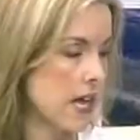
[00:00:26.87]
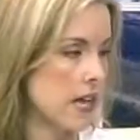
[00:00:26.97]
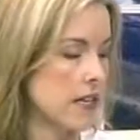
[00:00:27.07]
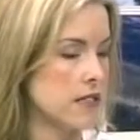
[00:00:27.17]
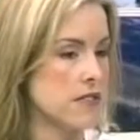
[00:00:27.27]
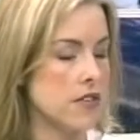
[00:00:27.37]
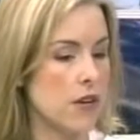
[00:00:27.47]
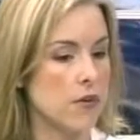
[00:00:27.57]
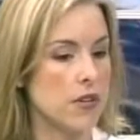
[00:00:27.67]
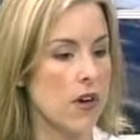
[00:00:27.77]
and it's
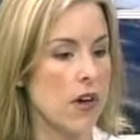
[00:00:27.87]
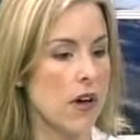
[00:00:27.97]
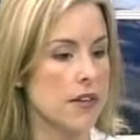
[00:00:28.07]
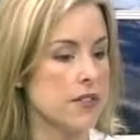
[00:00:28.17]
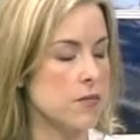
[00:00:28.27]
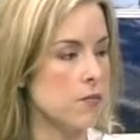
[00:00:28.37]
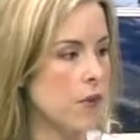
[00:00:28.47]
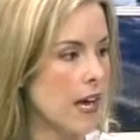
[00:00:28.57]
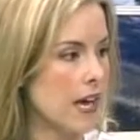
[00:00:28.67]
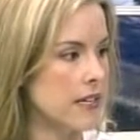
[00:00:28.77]
known to cause
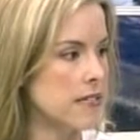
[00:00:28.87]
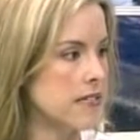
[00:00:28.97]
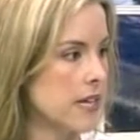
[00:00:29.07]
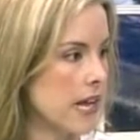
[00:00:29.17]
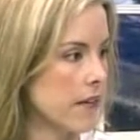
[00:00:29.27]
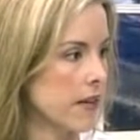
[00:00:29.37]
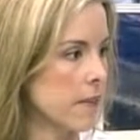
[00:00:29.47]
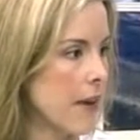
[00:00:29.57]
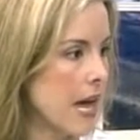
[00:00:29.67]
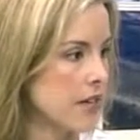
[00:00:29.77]
red, scaly
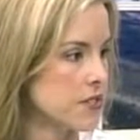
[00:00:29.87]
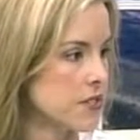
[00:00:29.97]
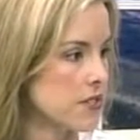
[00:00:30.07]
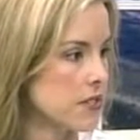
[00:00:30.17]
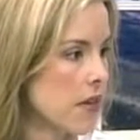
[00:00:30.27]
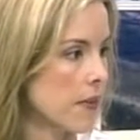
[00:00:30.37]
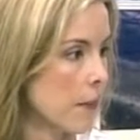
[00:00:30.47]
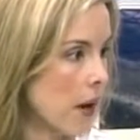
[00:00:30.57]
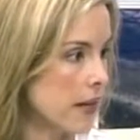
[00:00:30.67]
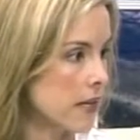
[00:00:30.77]
patches on the
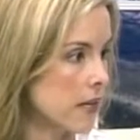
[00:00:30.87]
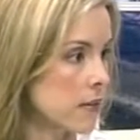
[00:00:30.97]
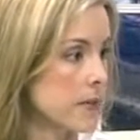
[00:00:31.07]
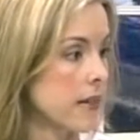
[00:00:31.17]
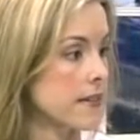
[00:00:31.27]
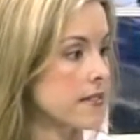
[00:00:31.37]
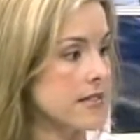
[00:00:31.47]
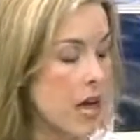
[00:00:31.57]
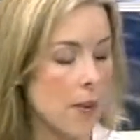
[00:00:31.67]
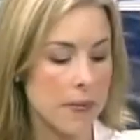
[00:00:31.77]
body. It can be on the
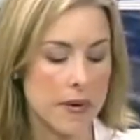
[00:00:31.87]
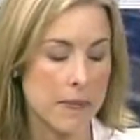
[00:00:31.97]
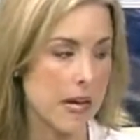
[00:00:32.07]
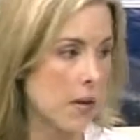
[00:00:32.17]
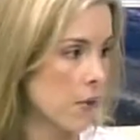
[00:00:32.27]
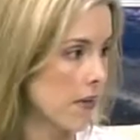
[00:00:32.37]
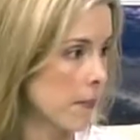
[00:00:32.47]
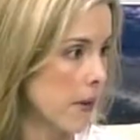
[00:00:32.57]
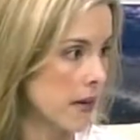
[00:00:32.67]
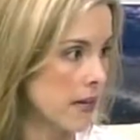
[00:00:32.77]
scalp, it can be anywhere on the
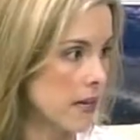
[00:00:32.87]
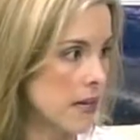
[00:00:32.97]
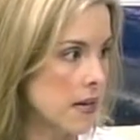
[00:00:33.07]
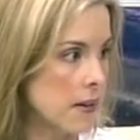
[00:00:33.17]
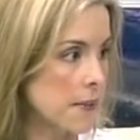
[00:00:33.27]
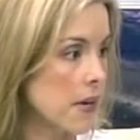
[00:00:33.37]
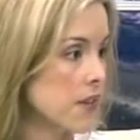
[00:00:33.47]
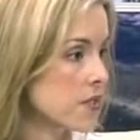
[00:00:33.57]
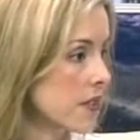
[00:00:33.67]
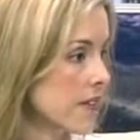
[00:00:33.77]
body, but it
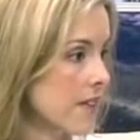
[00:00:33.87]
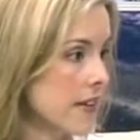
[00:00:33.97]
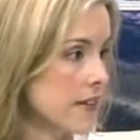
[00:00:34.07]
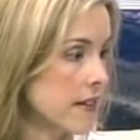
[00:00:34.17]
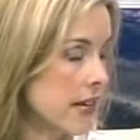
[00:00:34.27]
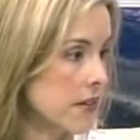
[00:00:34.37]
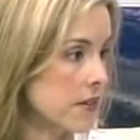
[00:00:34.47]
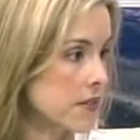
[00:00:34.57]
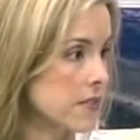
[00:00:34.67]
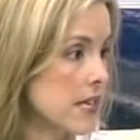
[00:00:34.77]
also can affect the
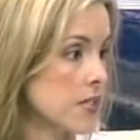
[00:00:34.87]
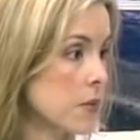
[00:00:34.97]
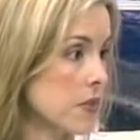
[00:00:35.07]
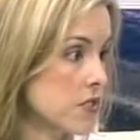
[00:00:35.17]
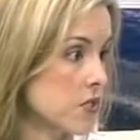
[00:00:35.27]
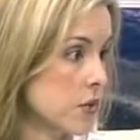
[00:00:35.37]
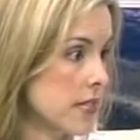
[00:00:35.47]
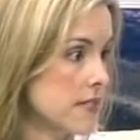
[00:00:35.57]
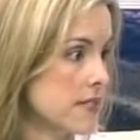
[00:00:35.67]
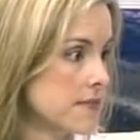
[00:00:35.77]
nails as well as the joints.